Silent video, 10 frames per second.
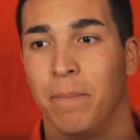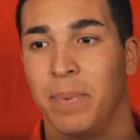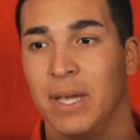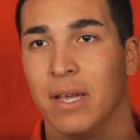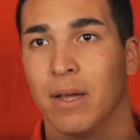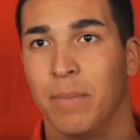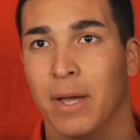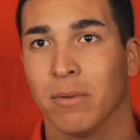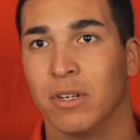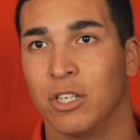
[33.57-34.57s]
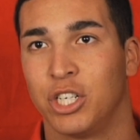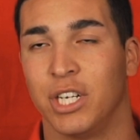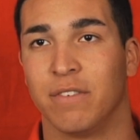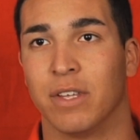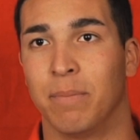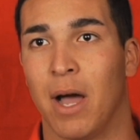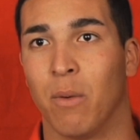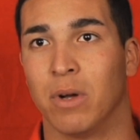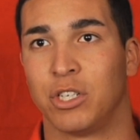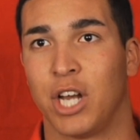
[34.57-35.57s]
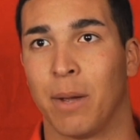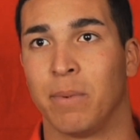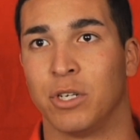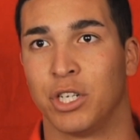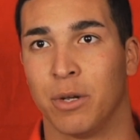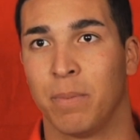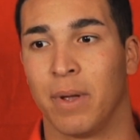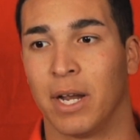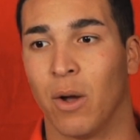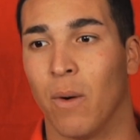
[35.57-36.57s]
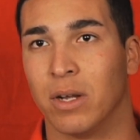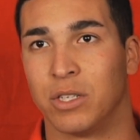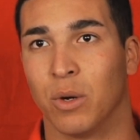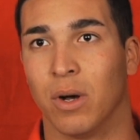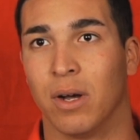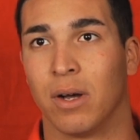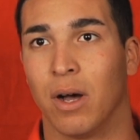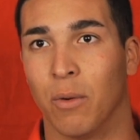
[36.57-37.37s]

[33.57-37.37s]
be, be able to achieve the Mountain West Championship and go on to a,